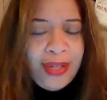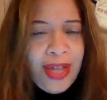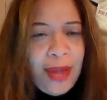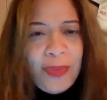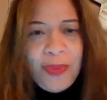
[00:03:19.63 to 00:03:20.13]

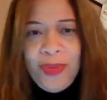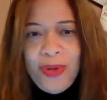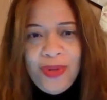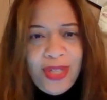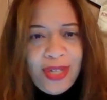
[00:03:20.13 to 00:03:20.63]
the
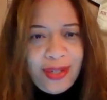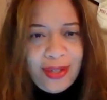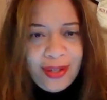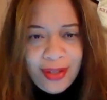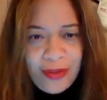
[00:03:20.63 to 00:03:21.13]

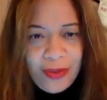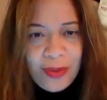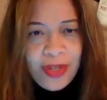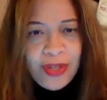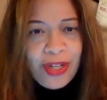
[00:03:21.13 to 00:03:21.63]
music.
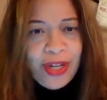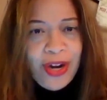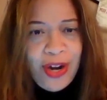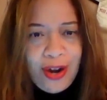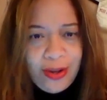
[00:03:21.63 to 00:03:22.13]
Everyone look at
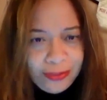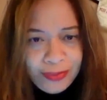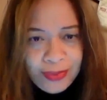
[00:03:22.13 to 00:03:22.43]
her.